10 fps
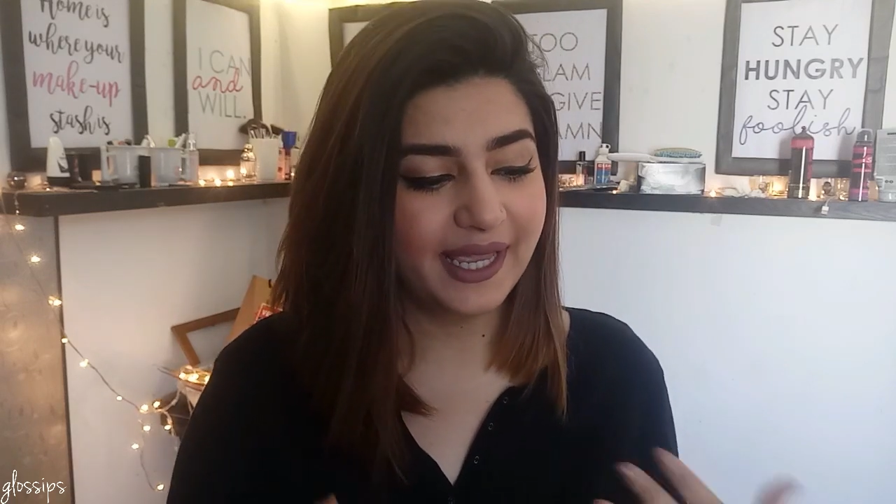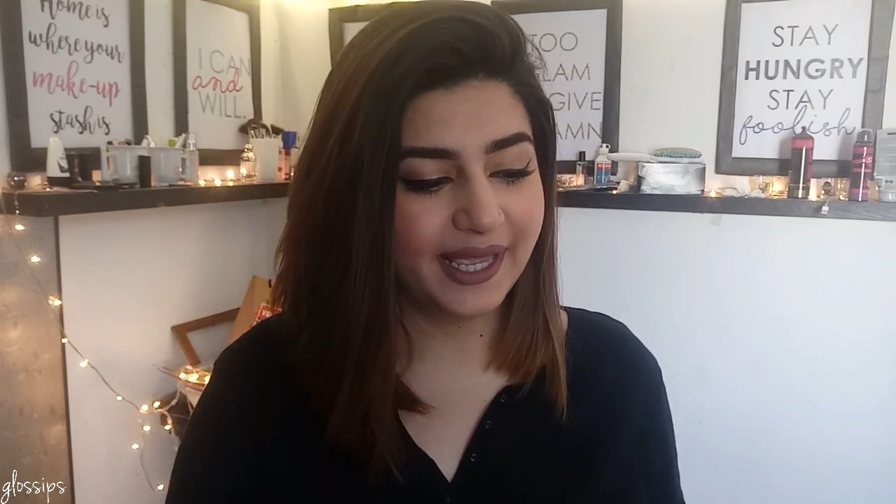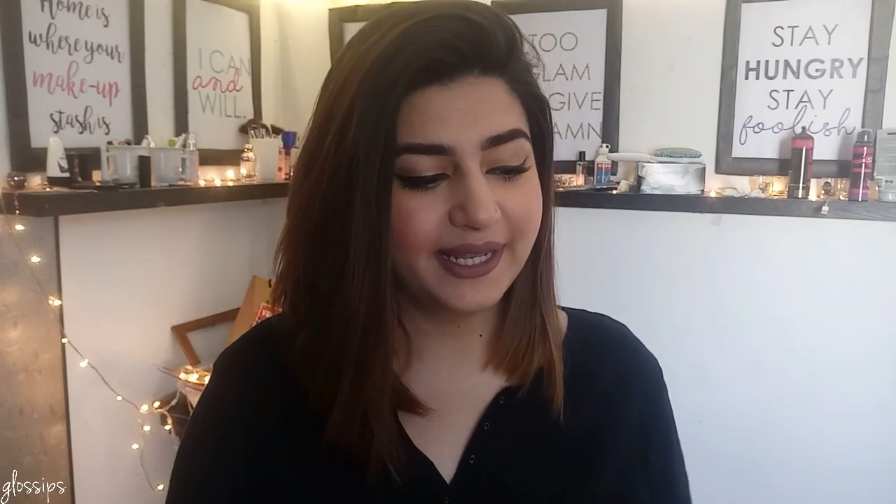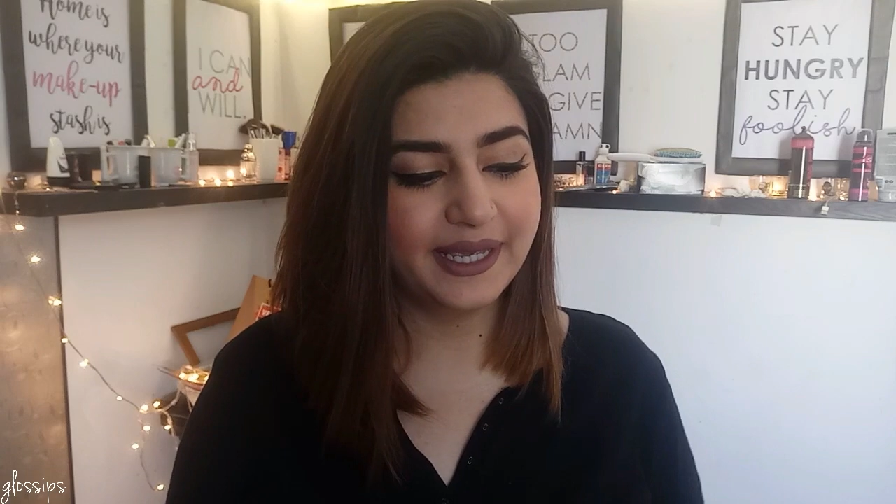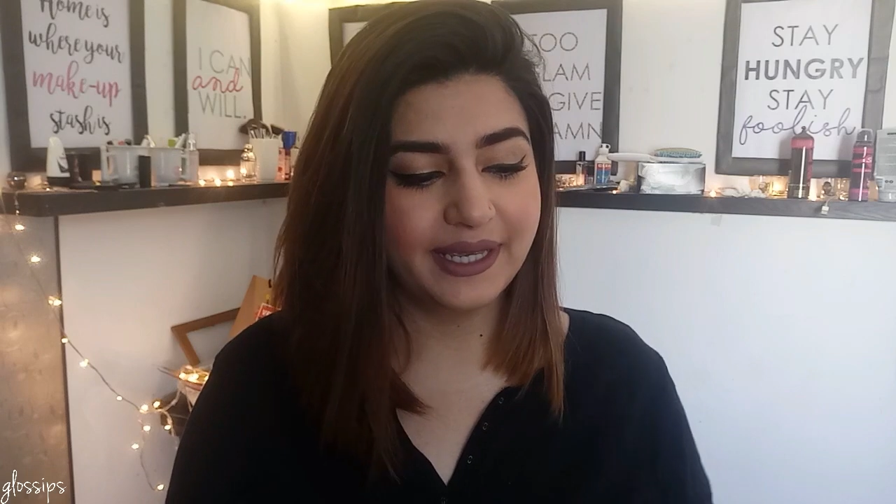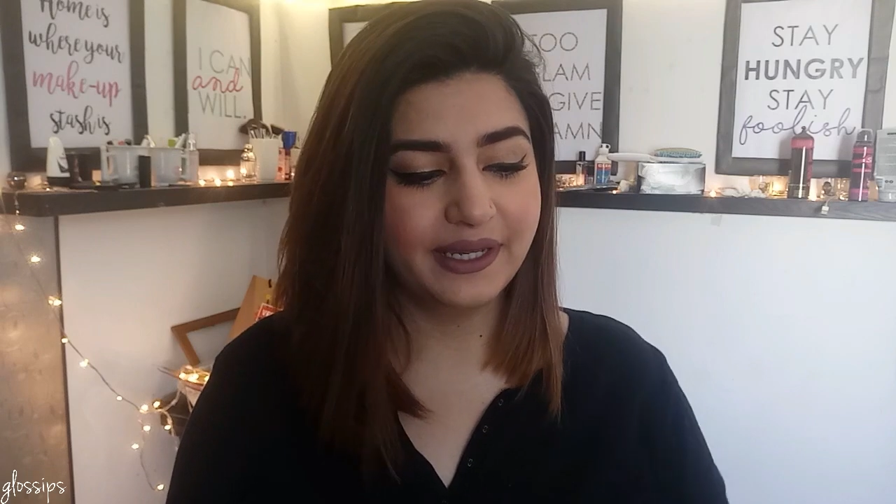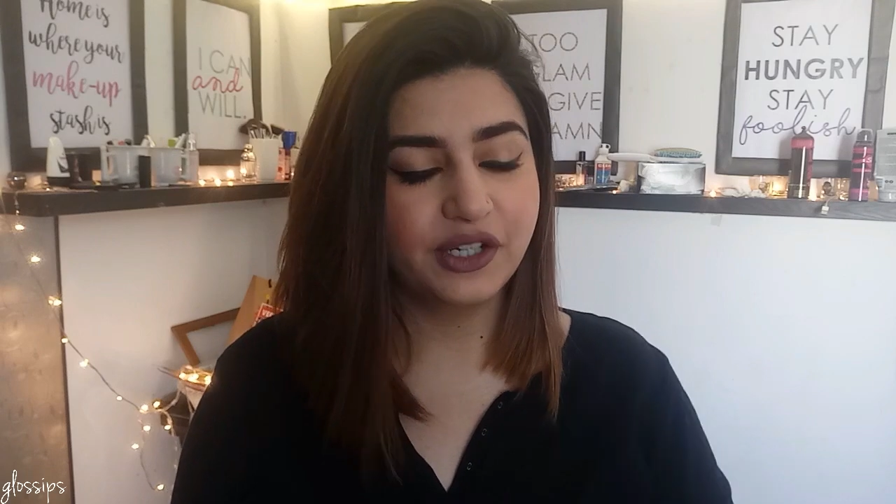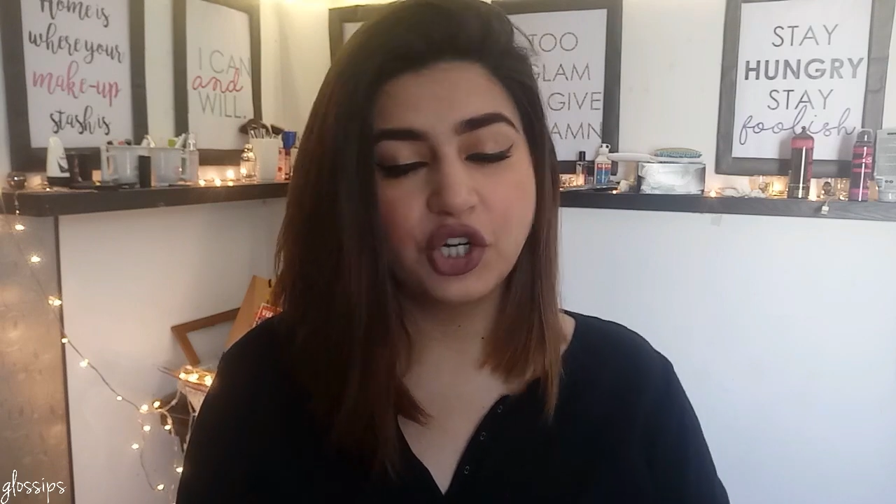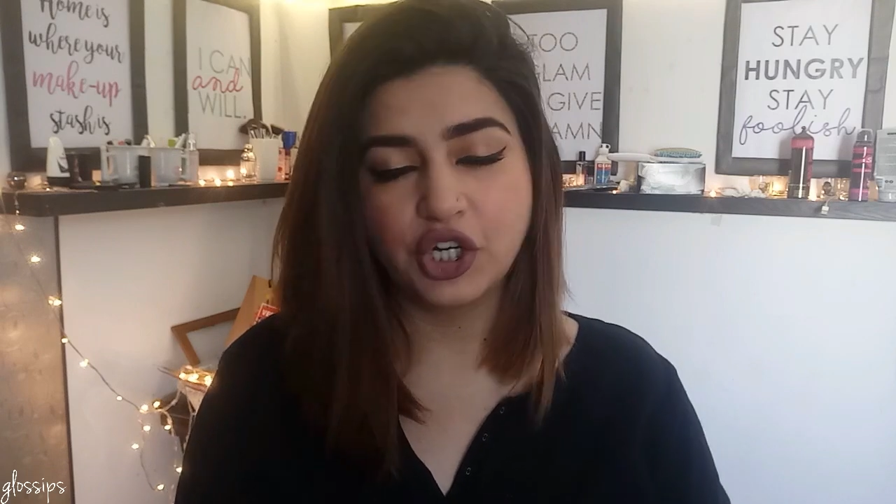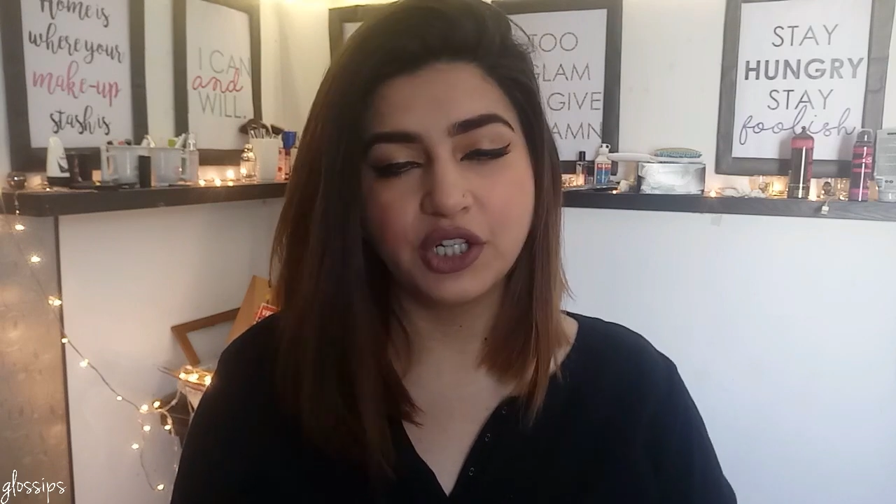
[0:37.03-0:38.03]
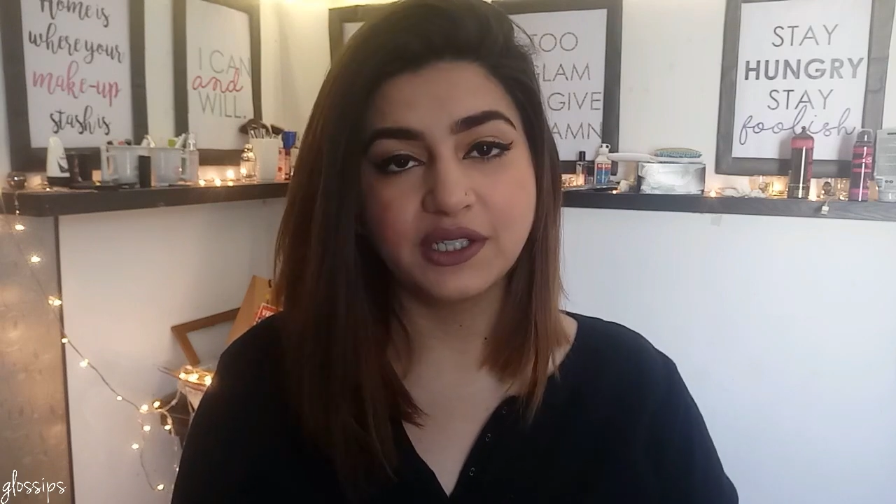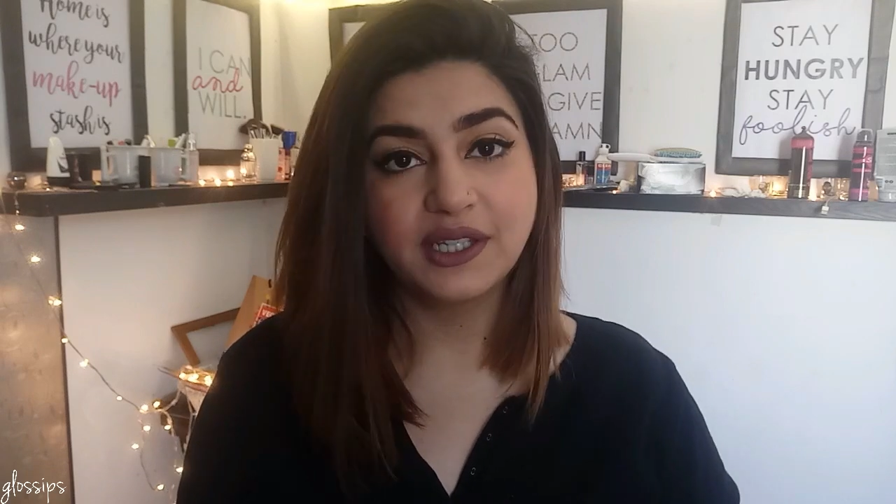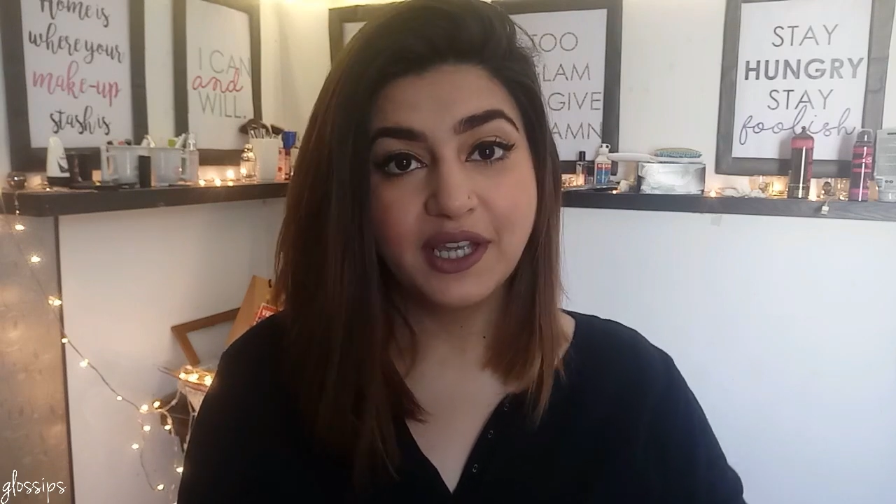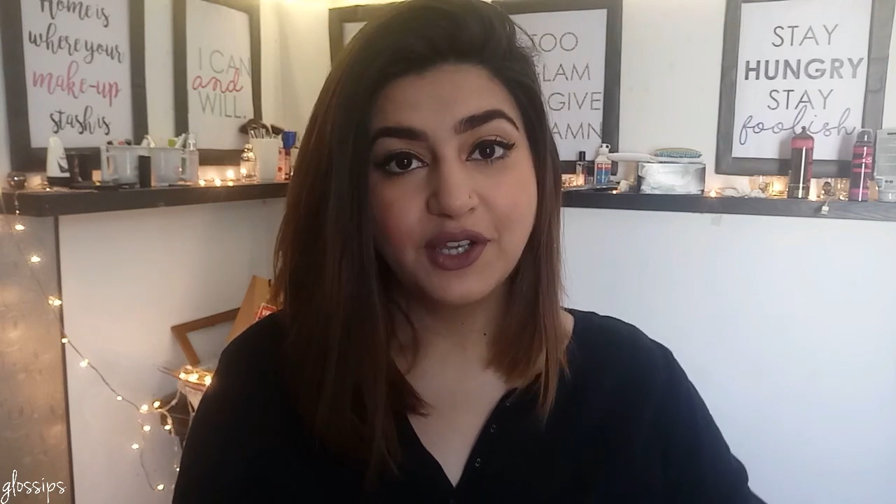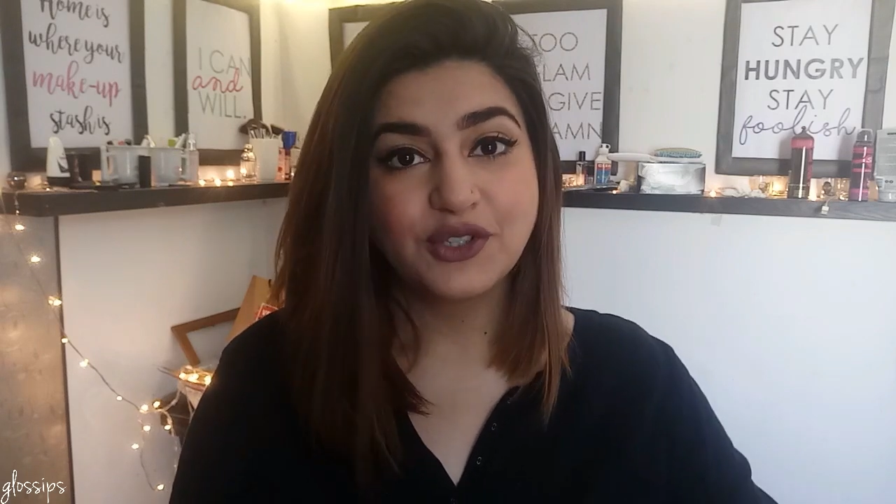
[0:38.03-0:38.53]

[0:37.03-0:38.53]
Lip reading: LA Girl.